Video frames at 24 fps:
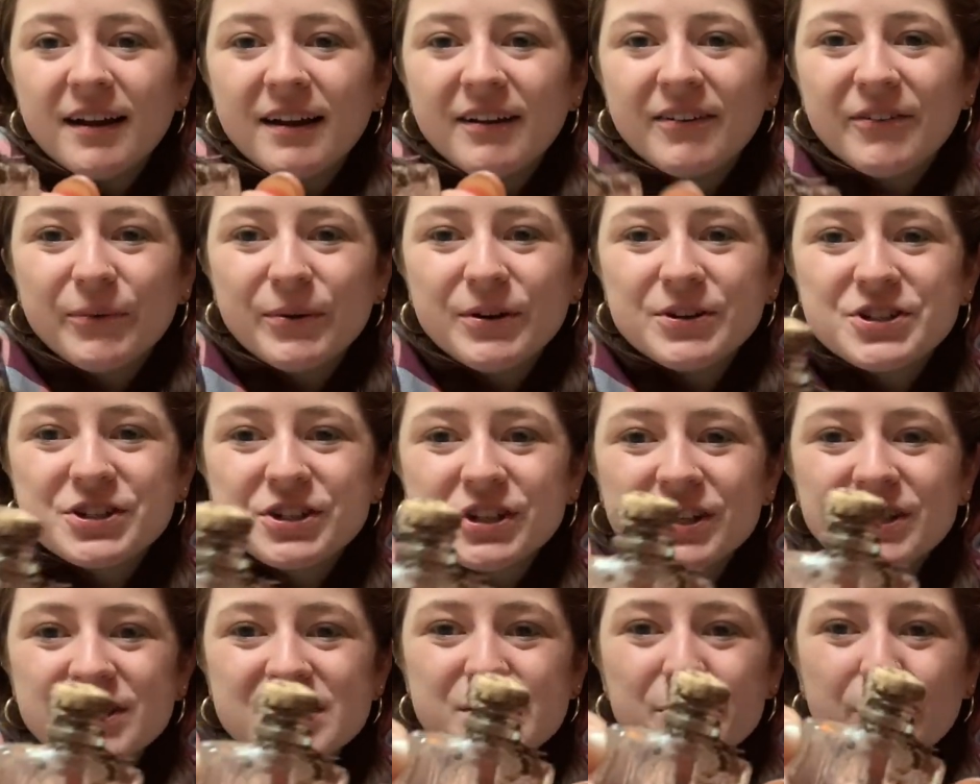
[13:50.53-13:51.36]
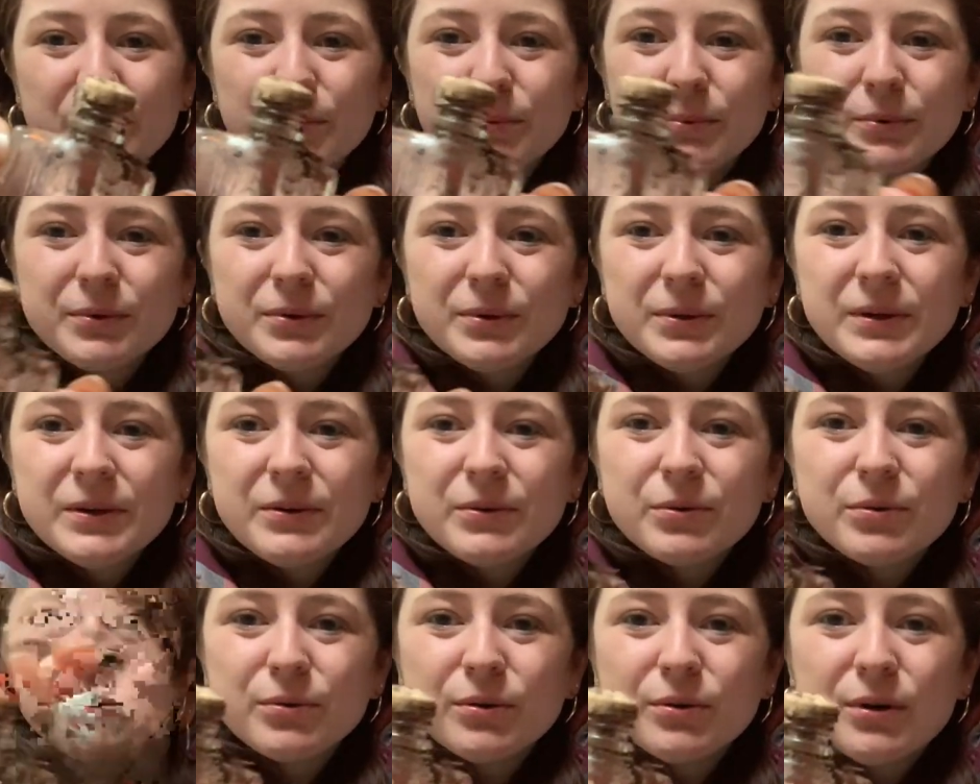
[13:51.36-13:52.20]
which is really
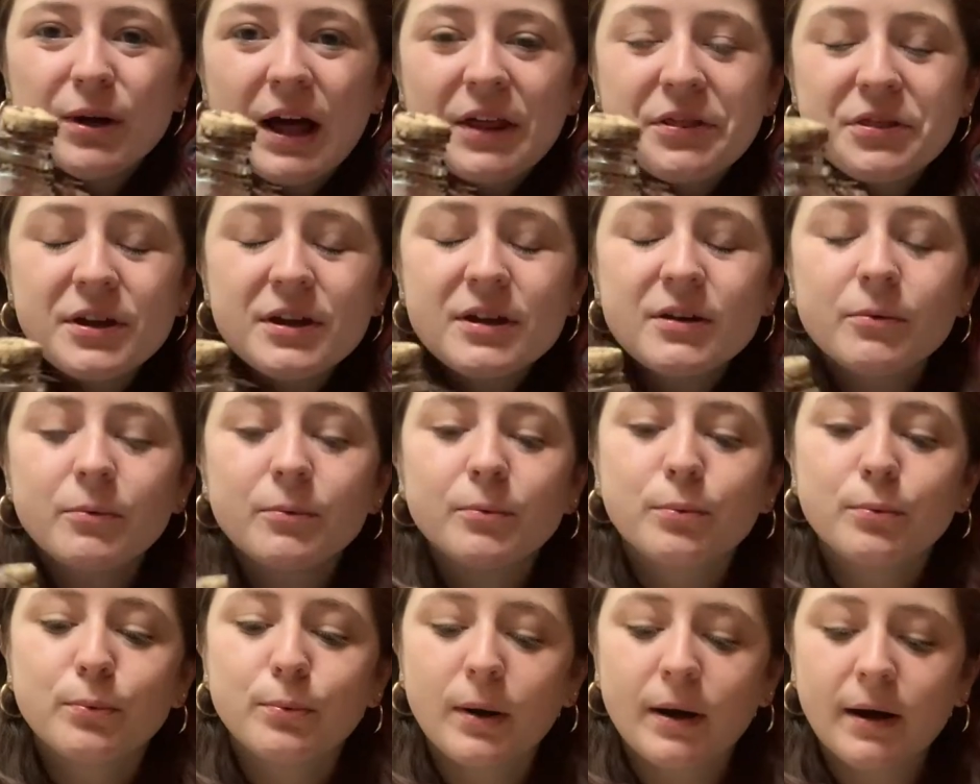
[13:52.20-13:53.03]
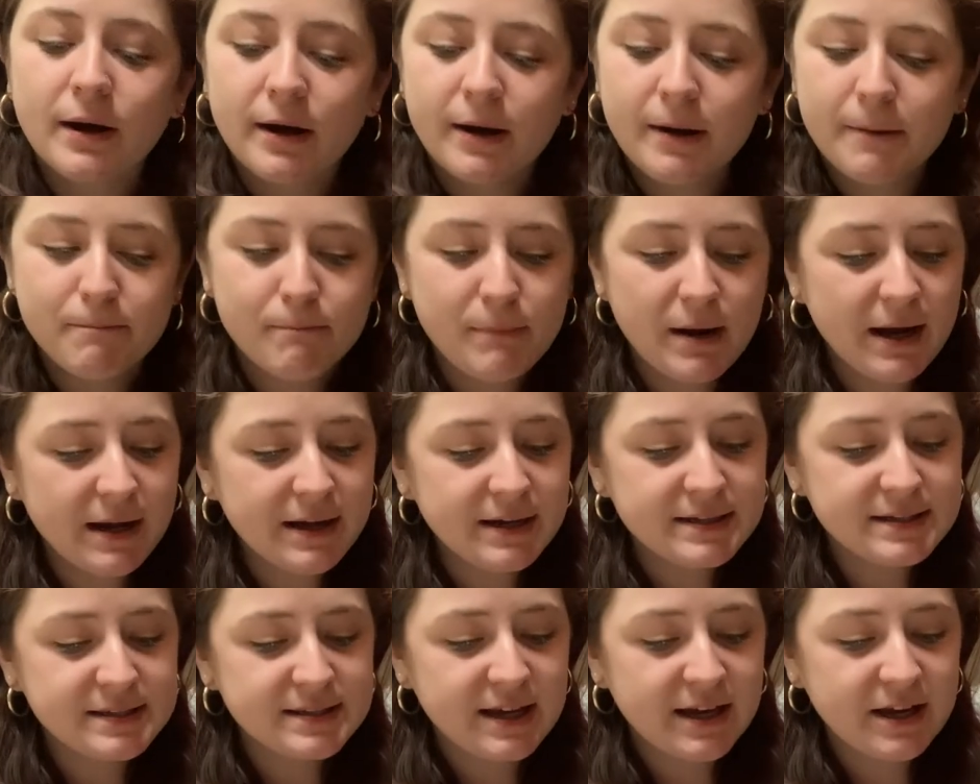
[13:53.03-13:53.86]
cool. I think uh,
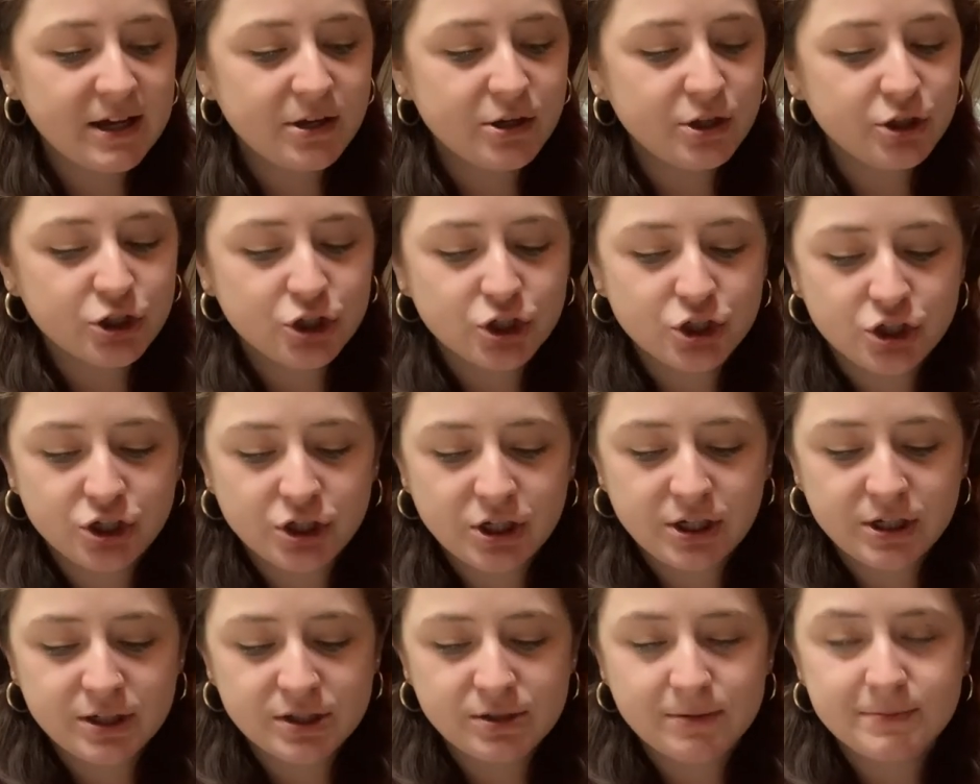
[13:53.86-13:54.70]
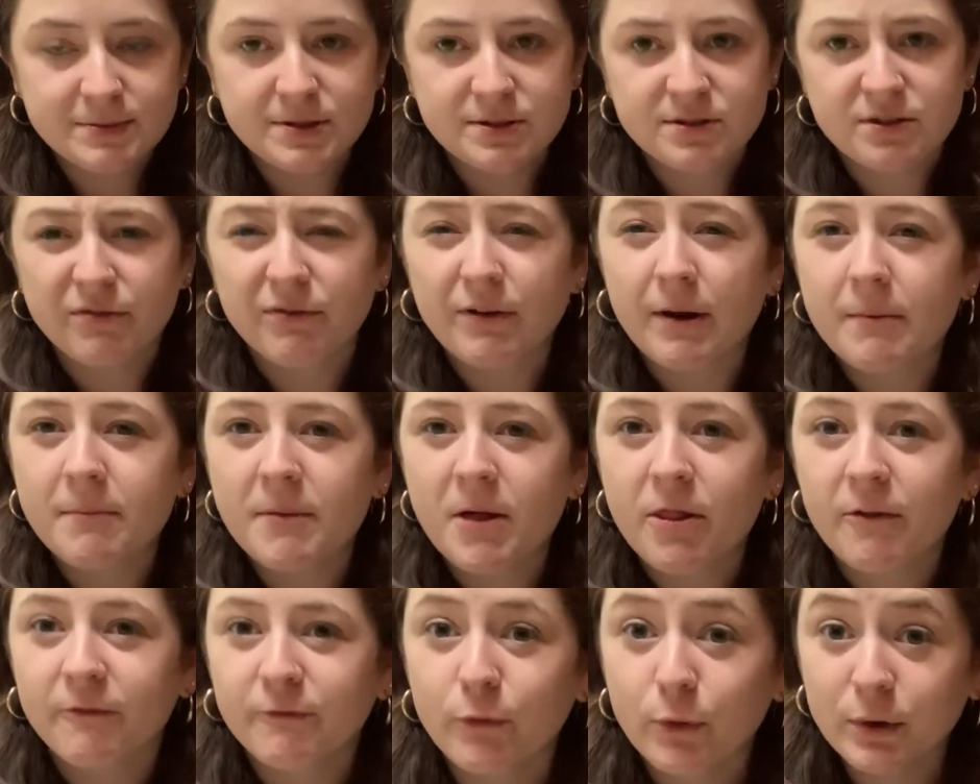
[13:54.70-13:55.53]
Maia said she assumes these are from
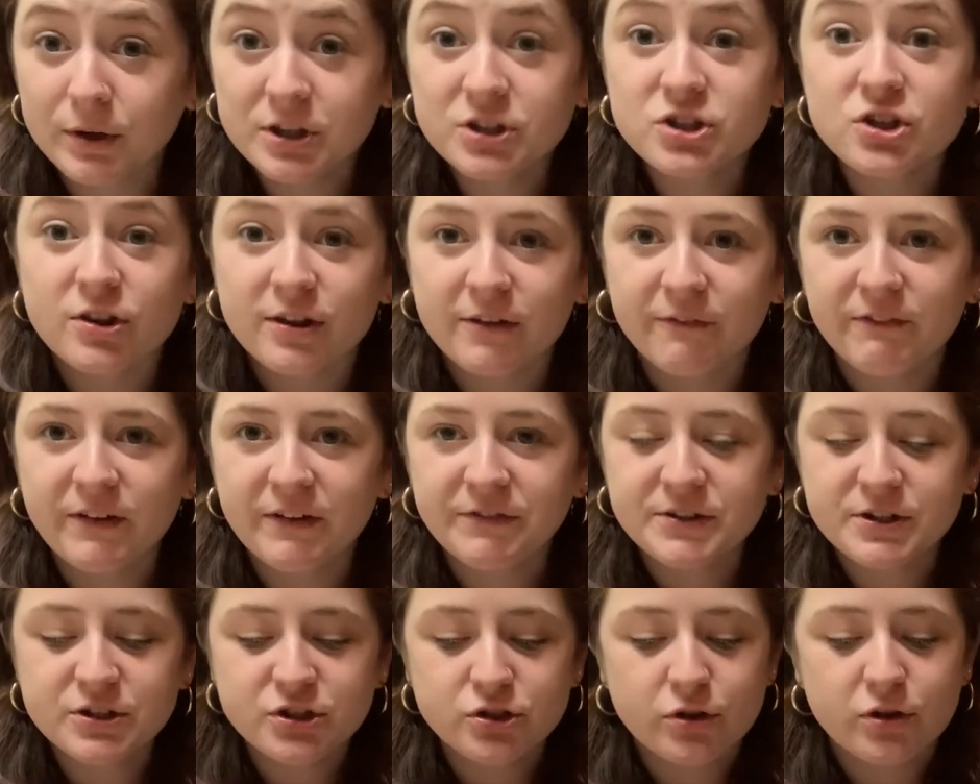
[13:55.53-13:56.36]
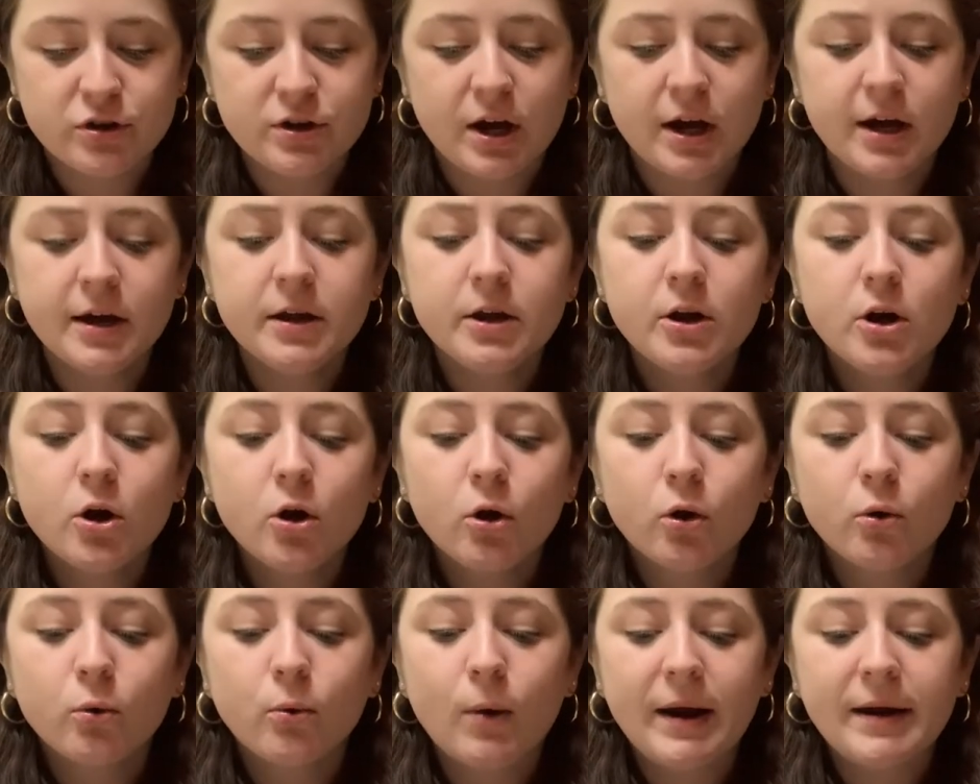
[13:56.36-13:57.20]
the forties or the fifties, so they're not
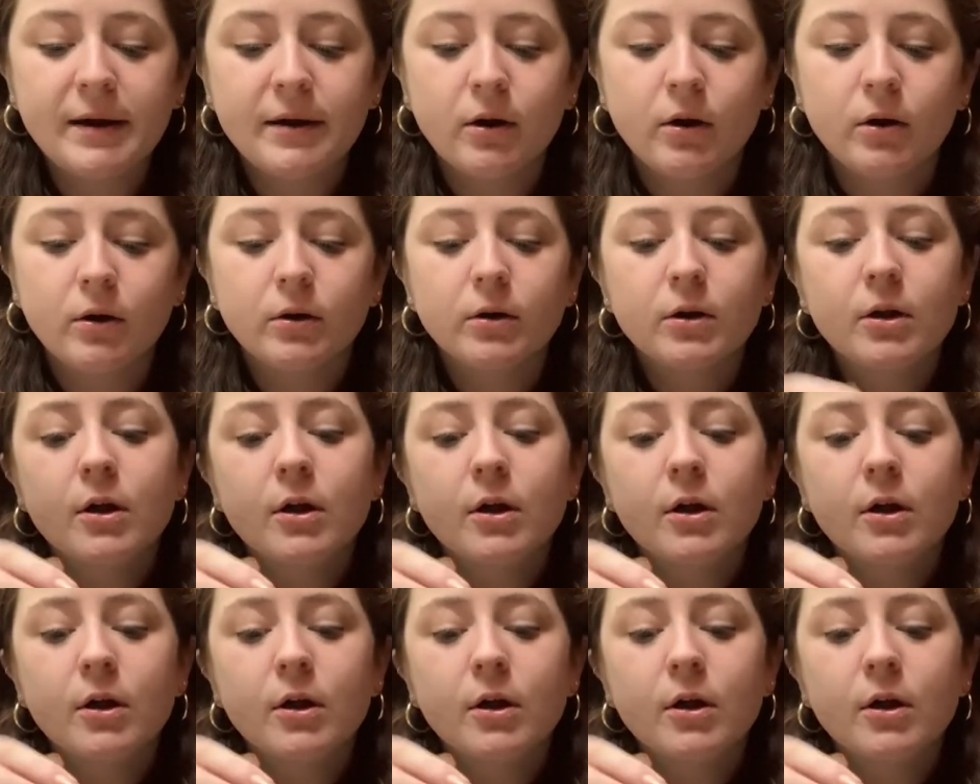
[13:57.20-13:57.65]
quite